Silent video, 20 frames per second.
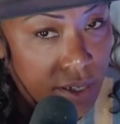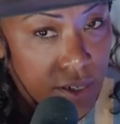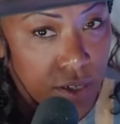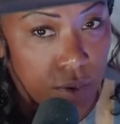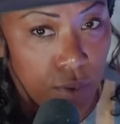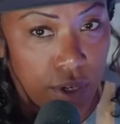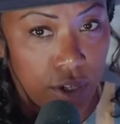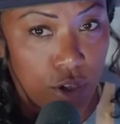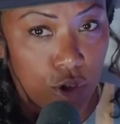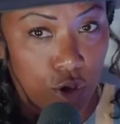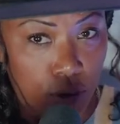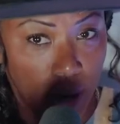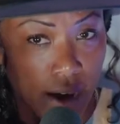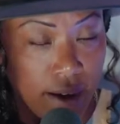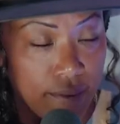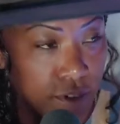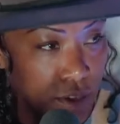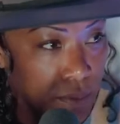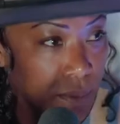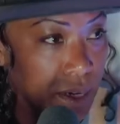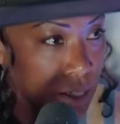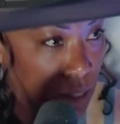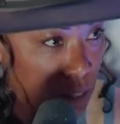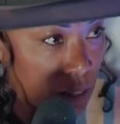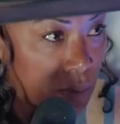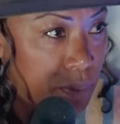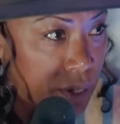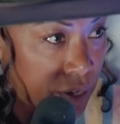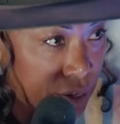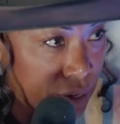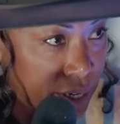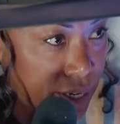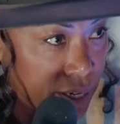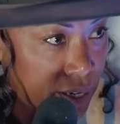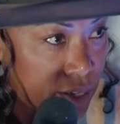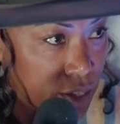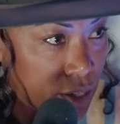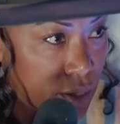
is what drives my spirit